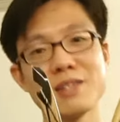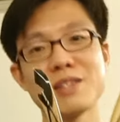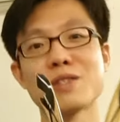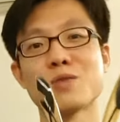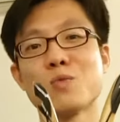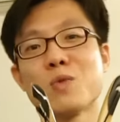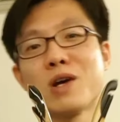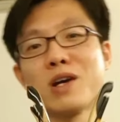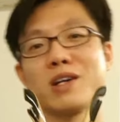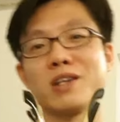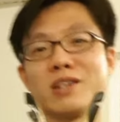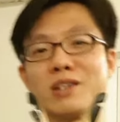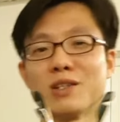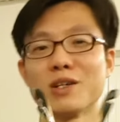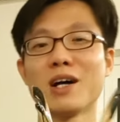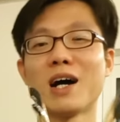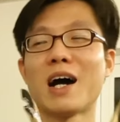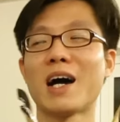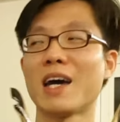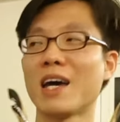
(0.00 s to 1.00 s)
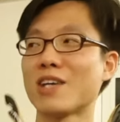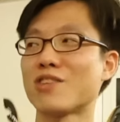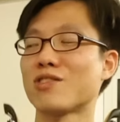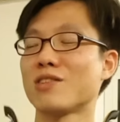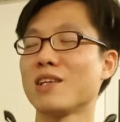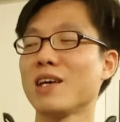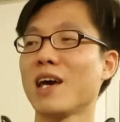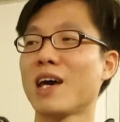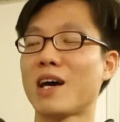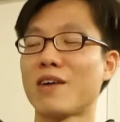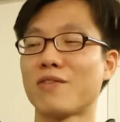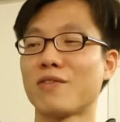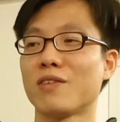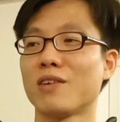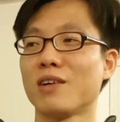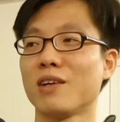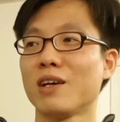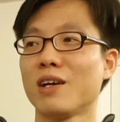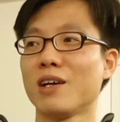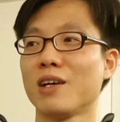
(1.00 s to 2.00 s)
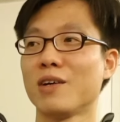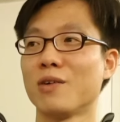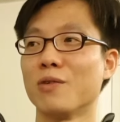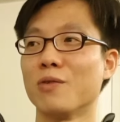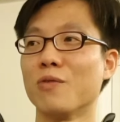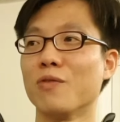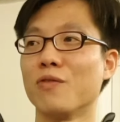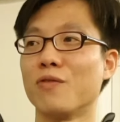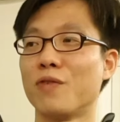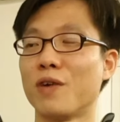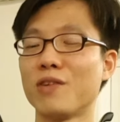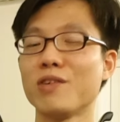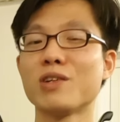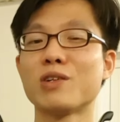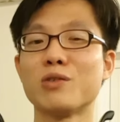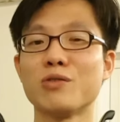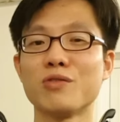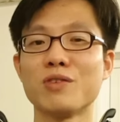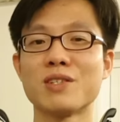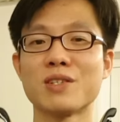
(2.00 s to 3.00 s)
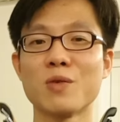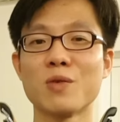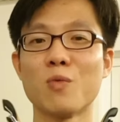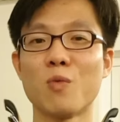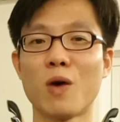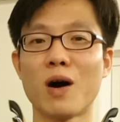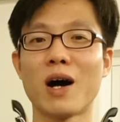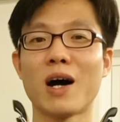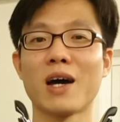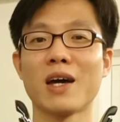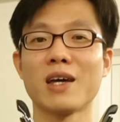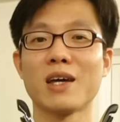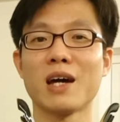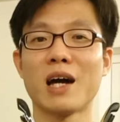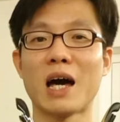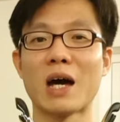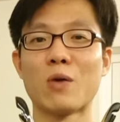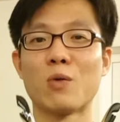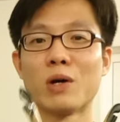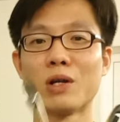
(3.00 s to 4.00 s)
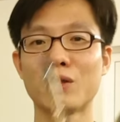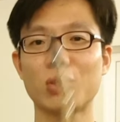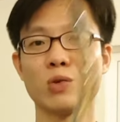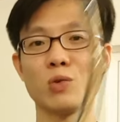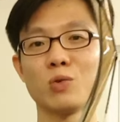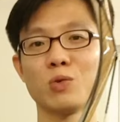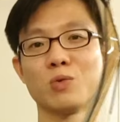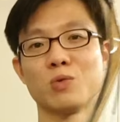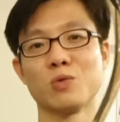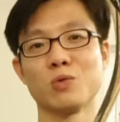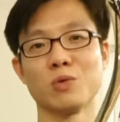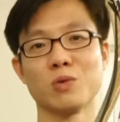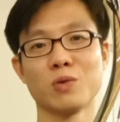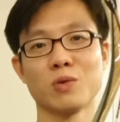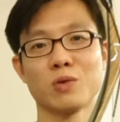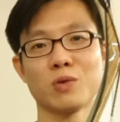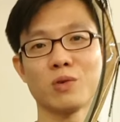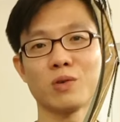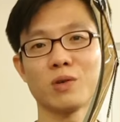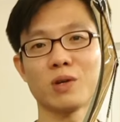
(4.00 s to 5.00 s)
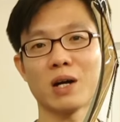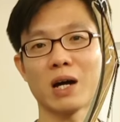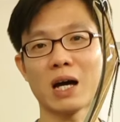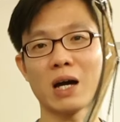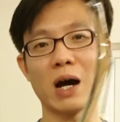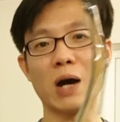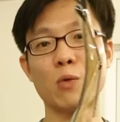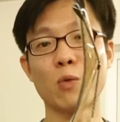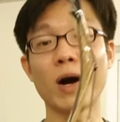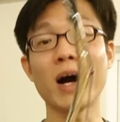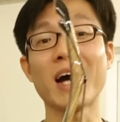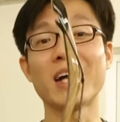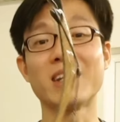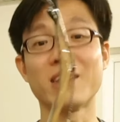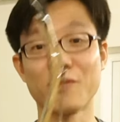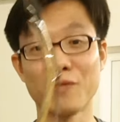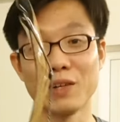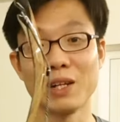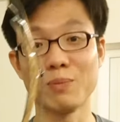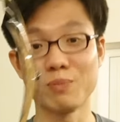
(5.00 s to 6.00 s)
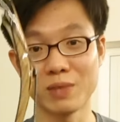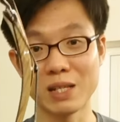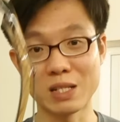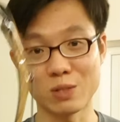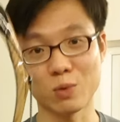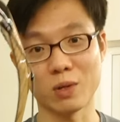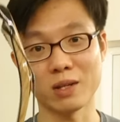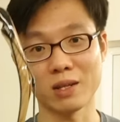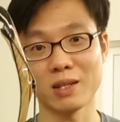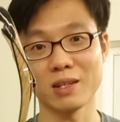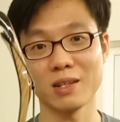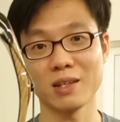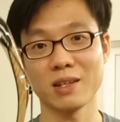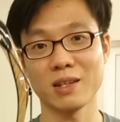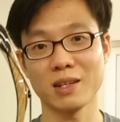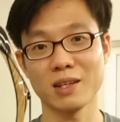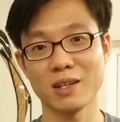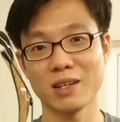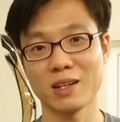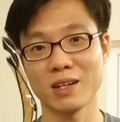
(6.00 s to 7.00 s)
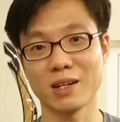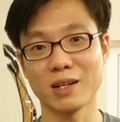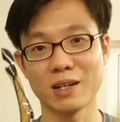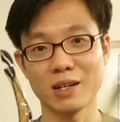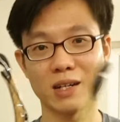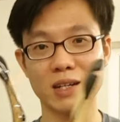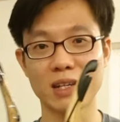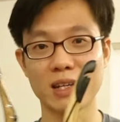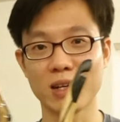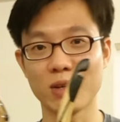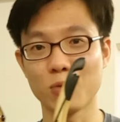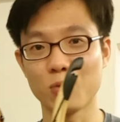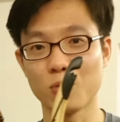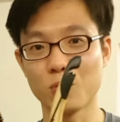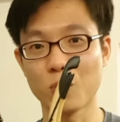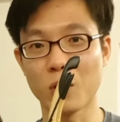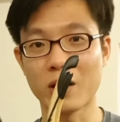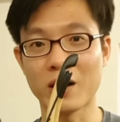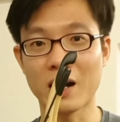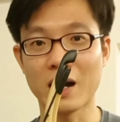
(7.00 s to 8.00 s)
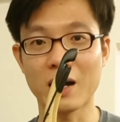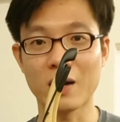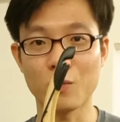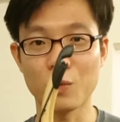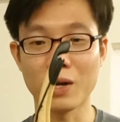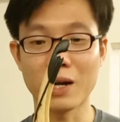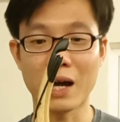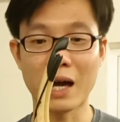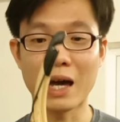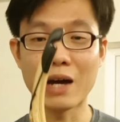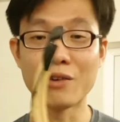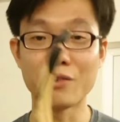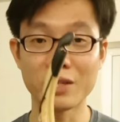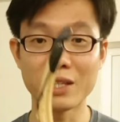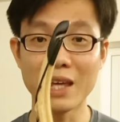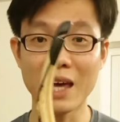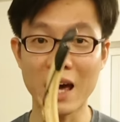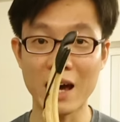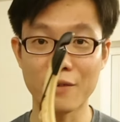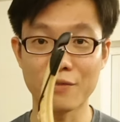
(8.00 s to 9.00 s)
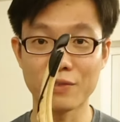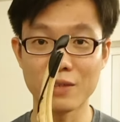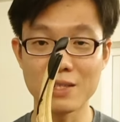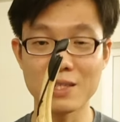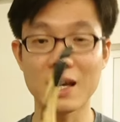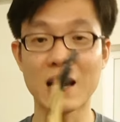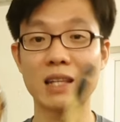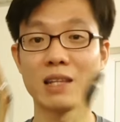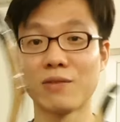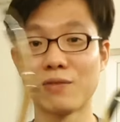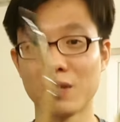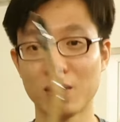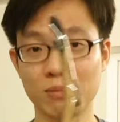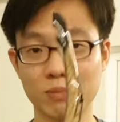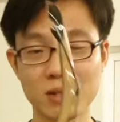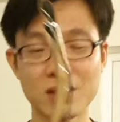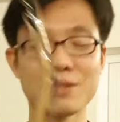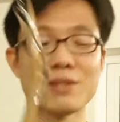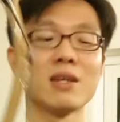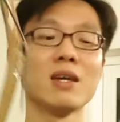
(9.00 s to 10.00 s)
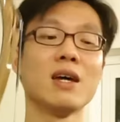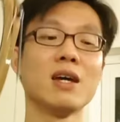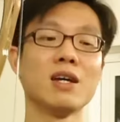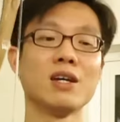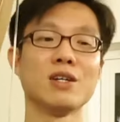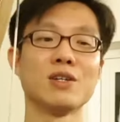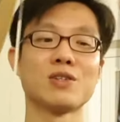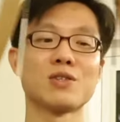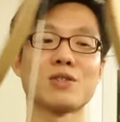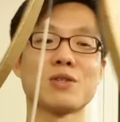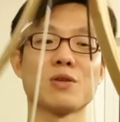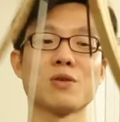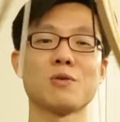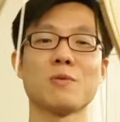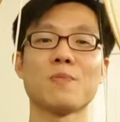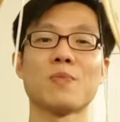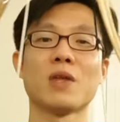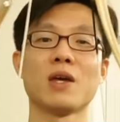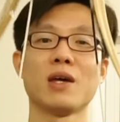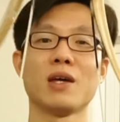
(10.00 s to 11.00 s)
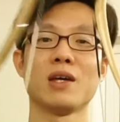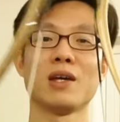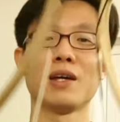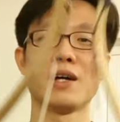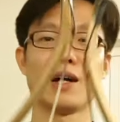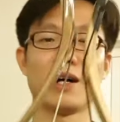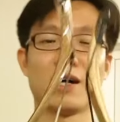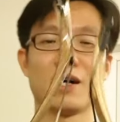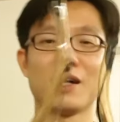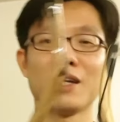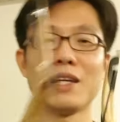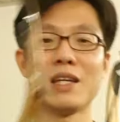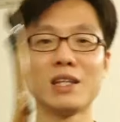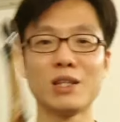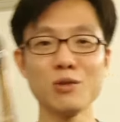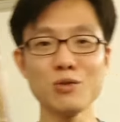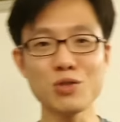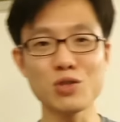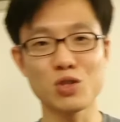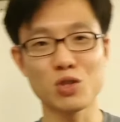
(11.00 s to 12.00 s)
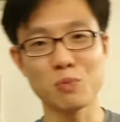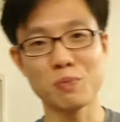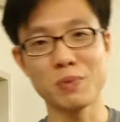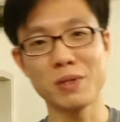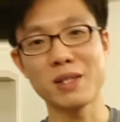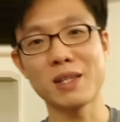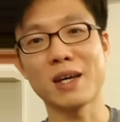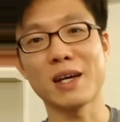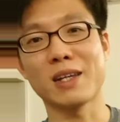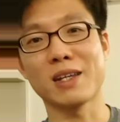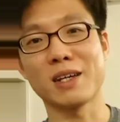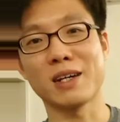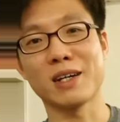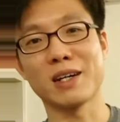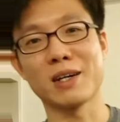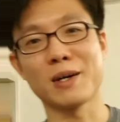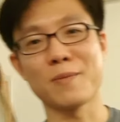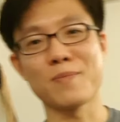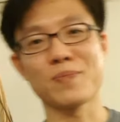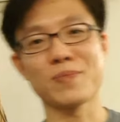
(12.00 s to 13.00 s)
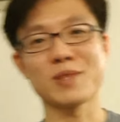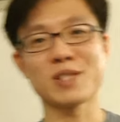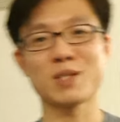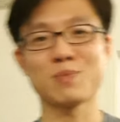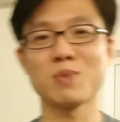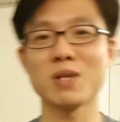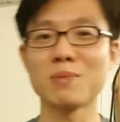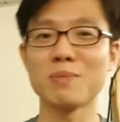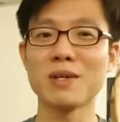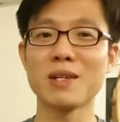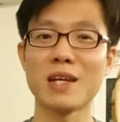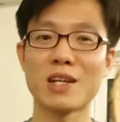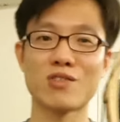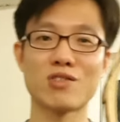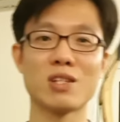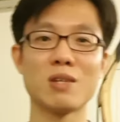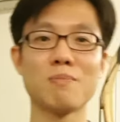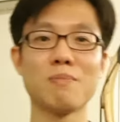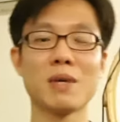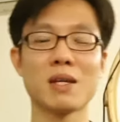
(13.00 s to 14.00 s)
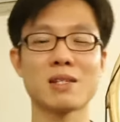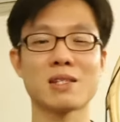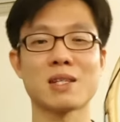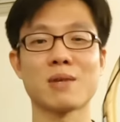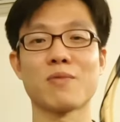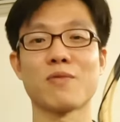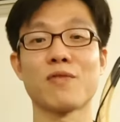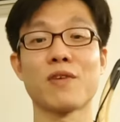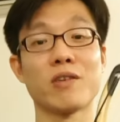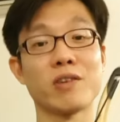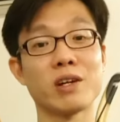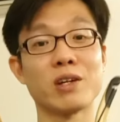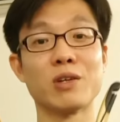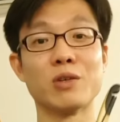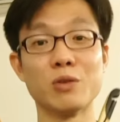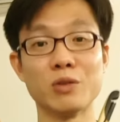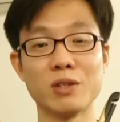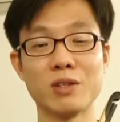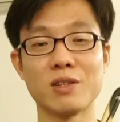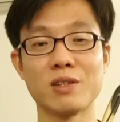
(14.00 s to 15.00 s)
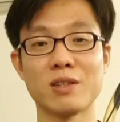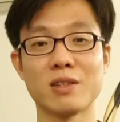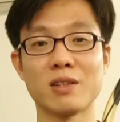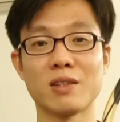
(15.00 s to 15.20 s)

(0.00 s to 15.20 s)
this is where I actually have very good reason why I developed this one. Where I already have this, I developed this. So it used to be that Spearman actually makes some very good